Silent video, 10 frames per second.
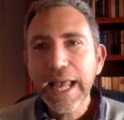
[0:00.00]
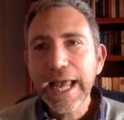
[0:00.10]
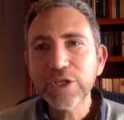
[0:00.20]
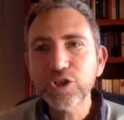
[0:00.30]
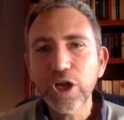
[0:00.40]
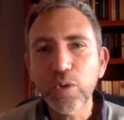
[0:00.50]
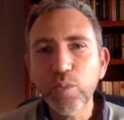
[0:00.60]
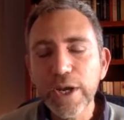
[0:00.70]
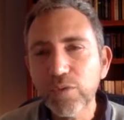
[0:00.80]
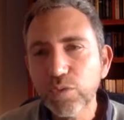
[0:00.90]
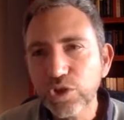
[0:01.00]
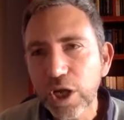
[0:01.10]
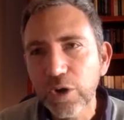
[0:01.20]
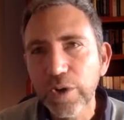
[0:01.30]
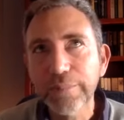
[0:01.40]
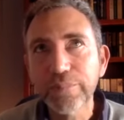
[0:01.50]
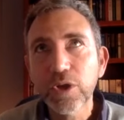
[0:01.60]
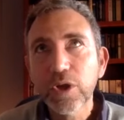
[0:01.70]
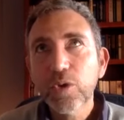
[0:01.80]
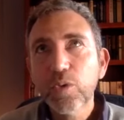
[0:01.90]
and you know, we're also
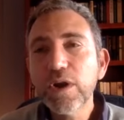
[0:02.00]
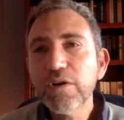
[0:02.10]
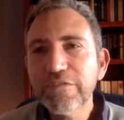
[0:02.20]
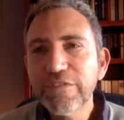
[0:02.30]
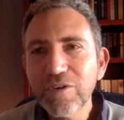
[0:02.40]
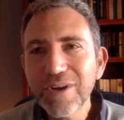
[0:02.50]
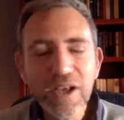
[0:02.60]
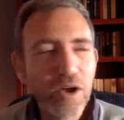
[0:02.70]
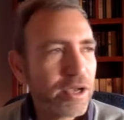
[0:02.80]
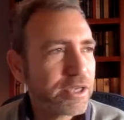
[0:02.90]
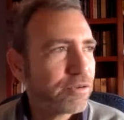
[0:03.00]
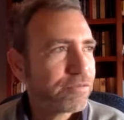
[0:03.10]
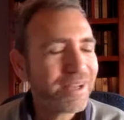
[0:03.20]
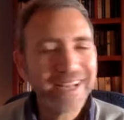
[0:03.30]
we're a very kind of